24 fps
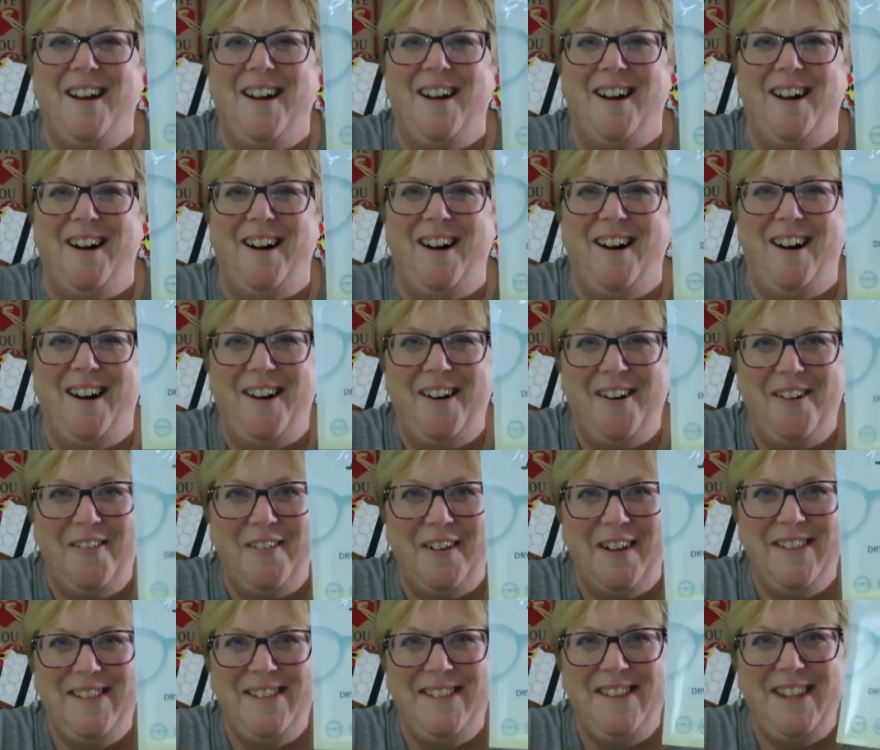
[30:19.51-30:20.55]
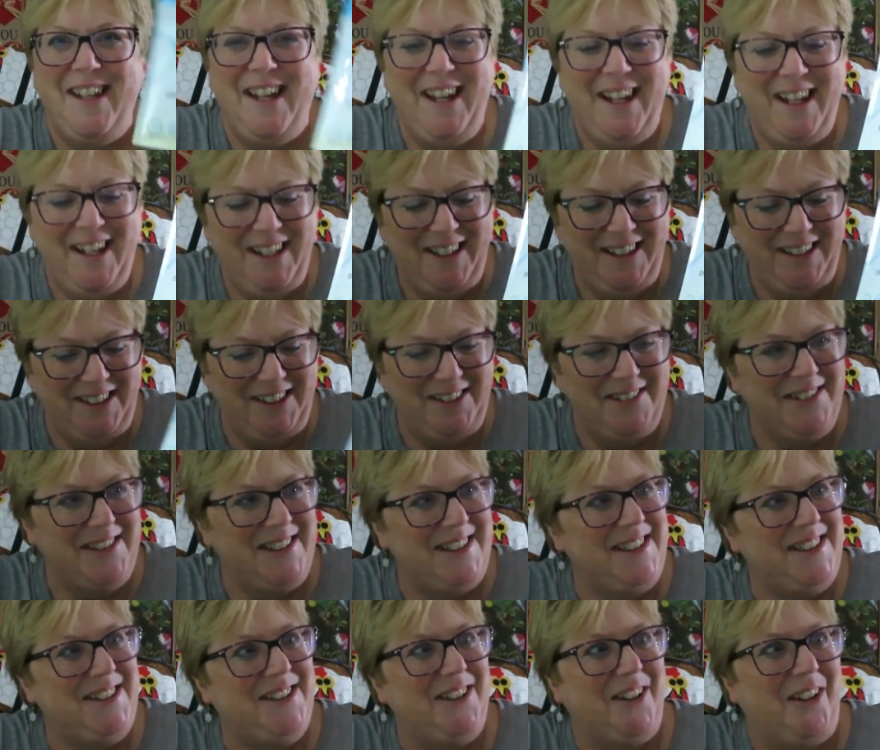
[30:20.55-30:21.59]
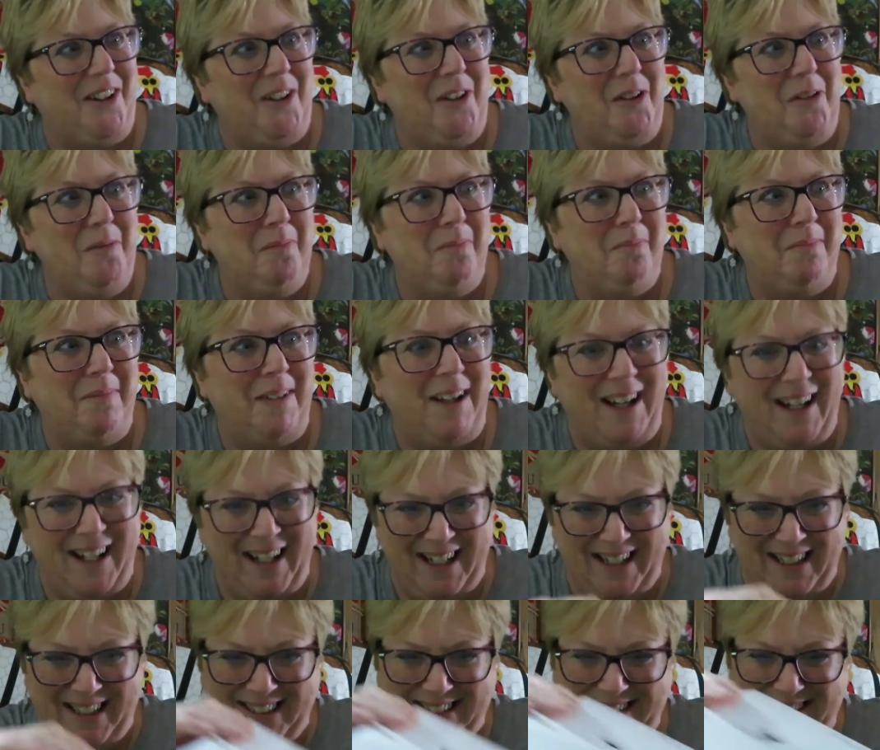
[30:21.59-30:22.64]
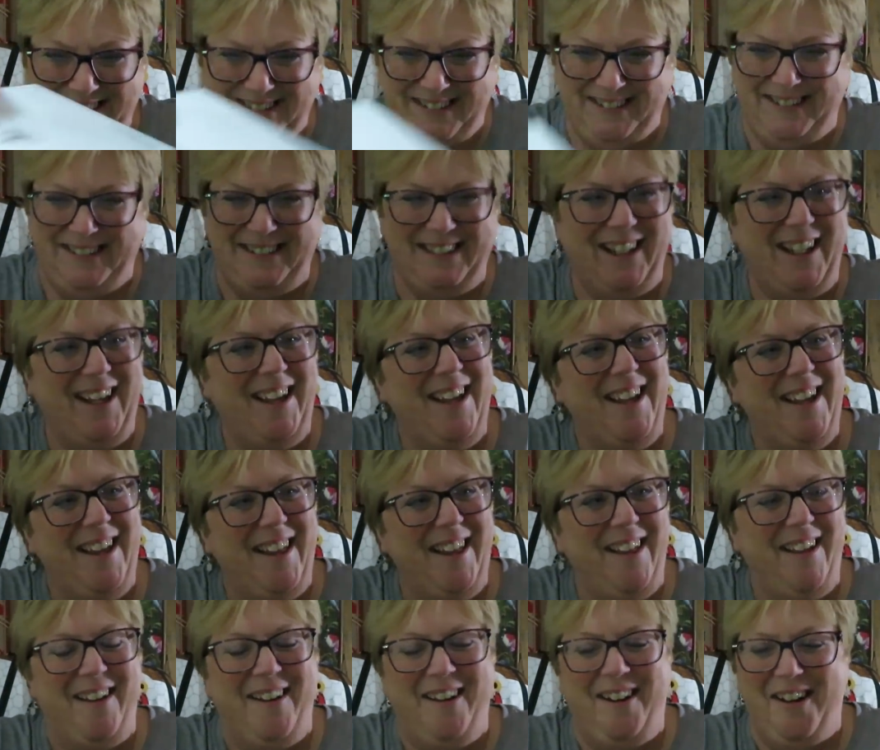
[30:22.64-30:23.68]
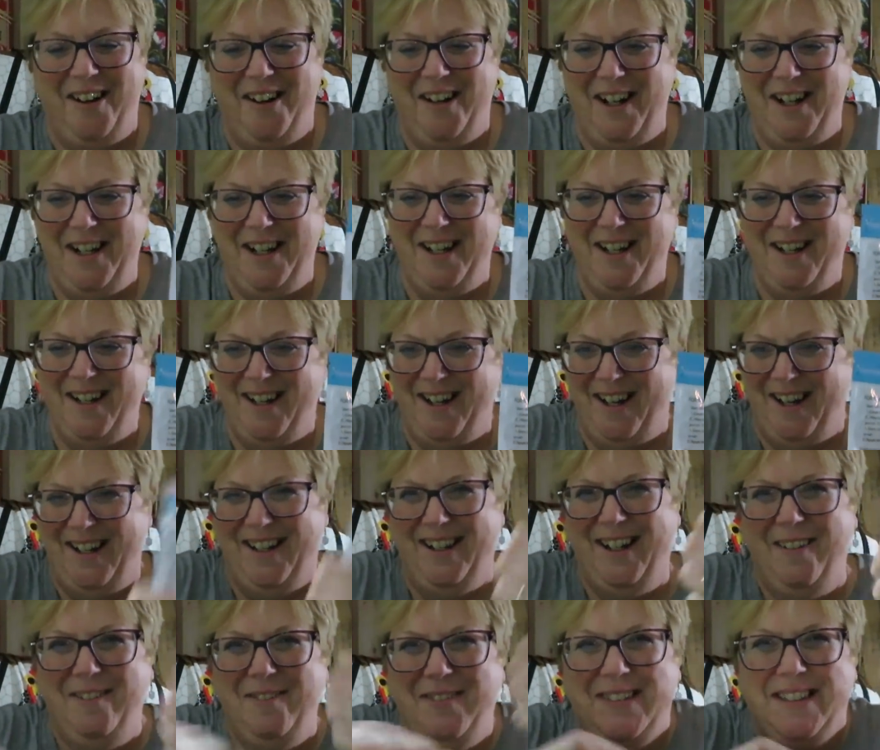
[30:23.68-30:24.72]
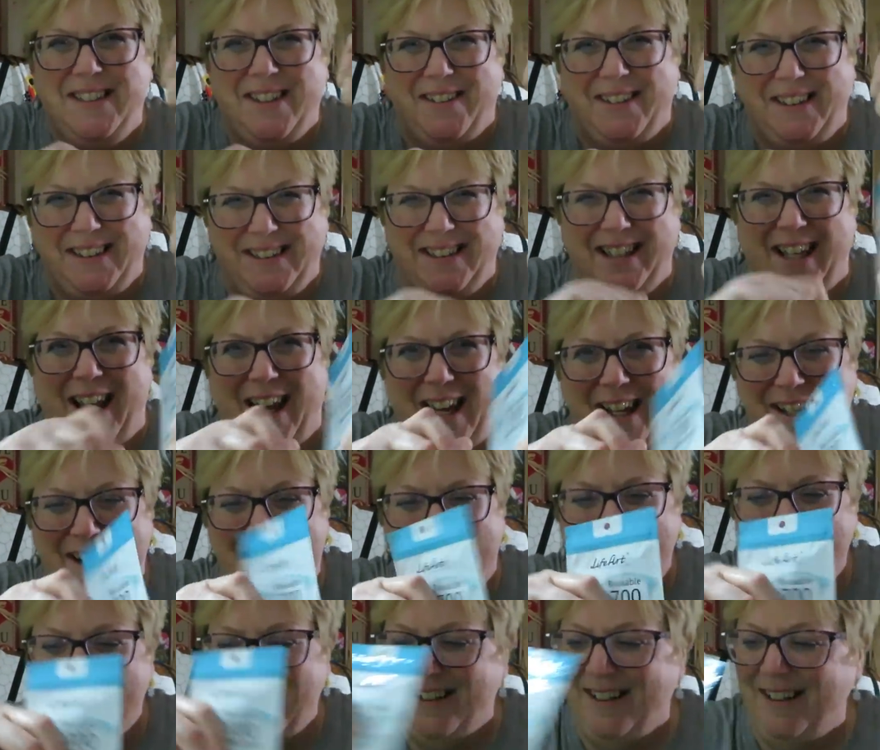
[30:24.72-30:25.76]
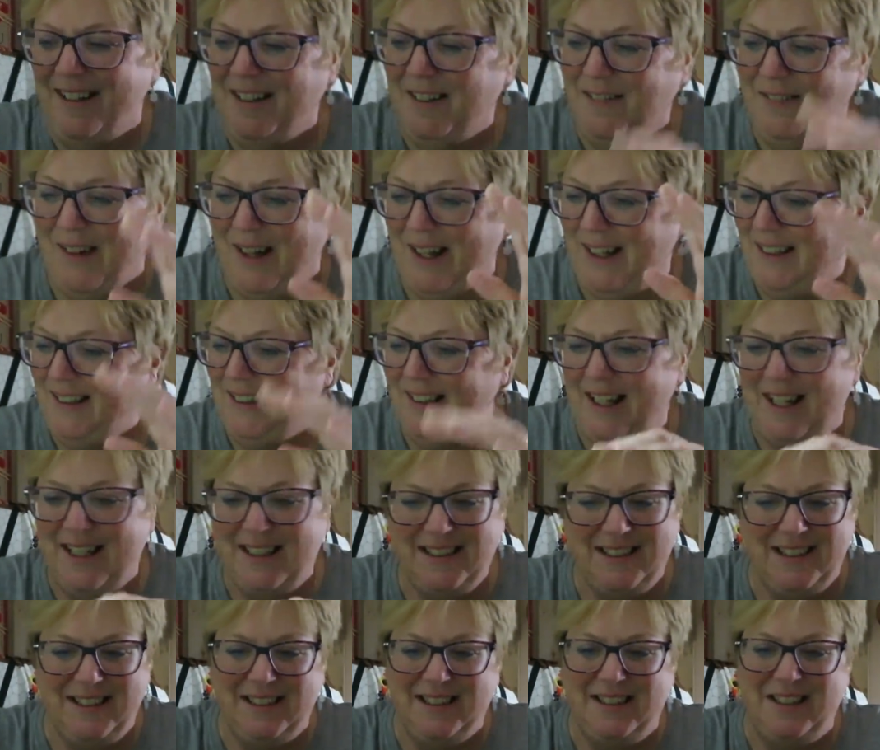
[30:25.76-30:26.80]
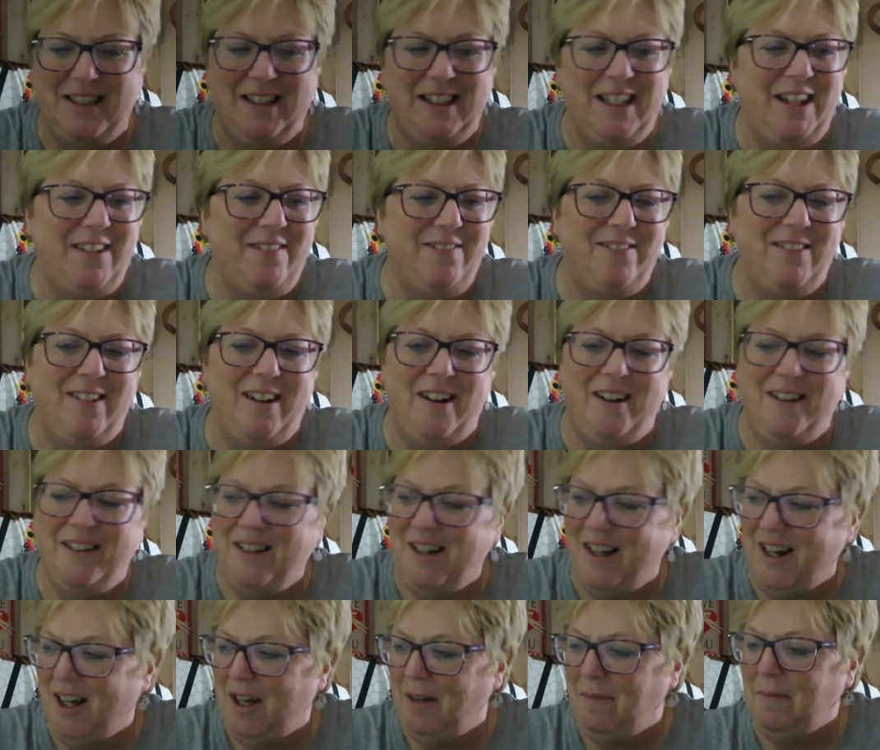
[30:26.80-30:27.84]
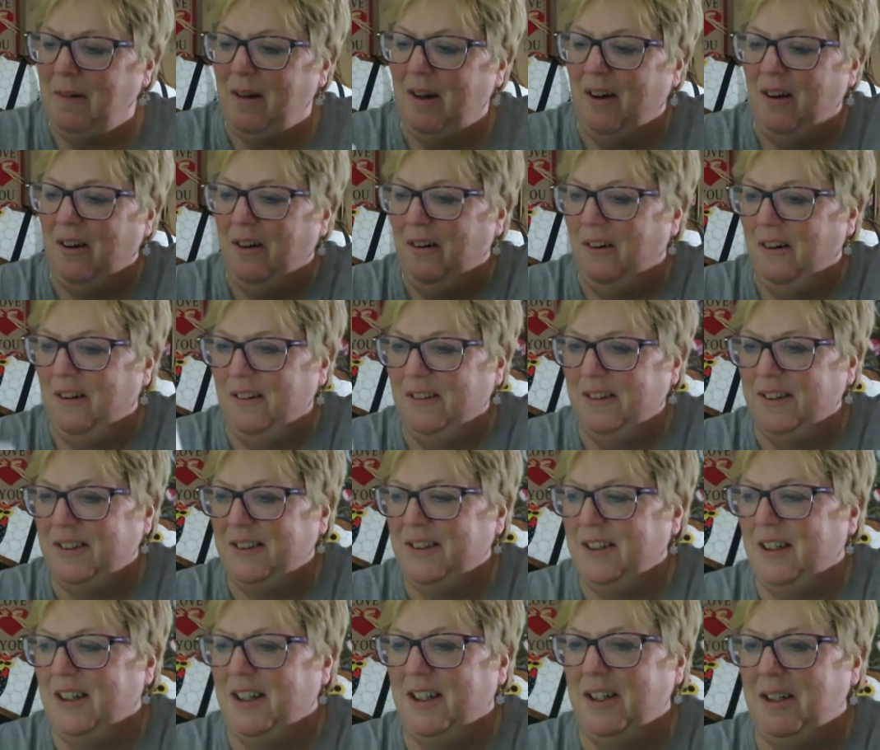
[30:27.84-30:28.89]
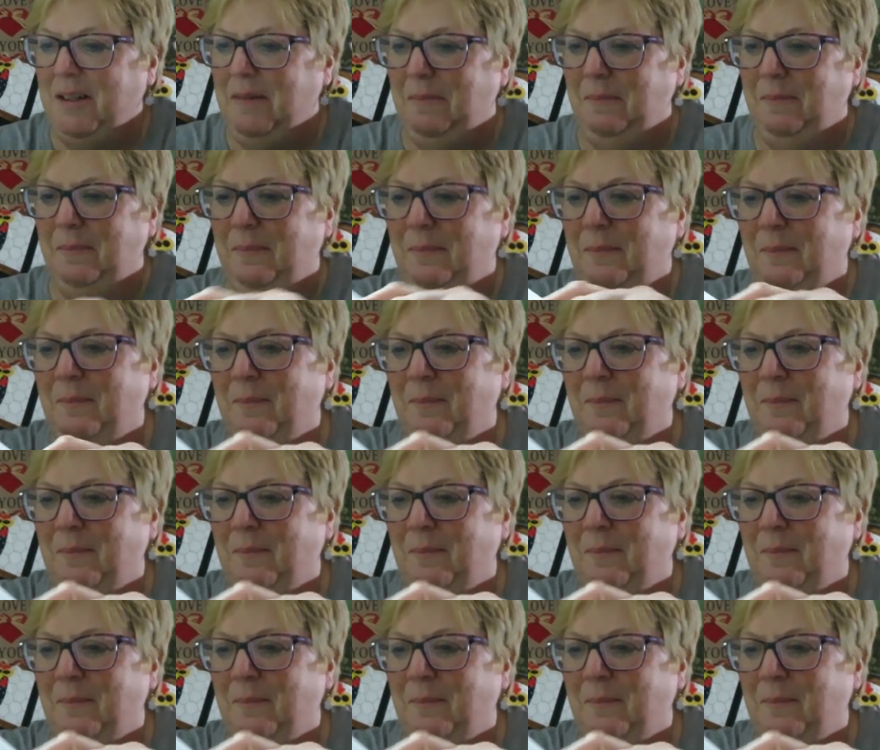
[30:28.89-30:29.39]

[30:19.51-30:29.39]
Oh, well, thank you so much. Oh, I am so excited. My glasses, they fog up all the time.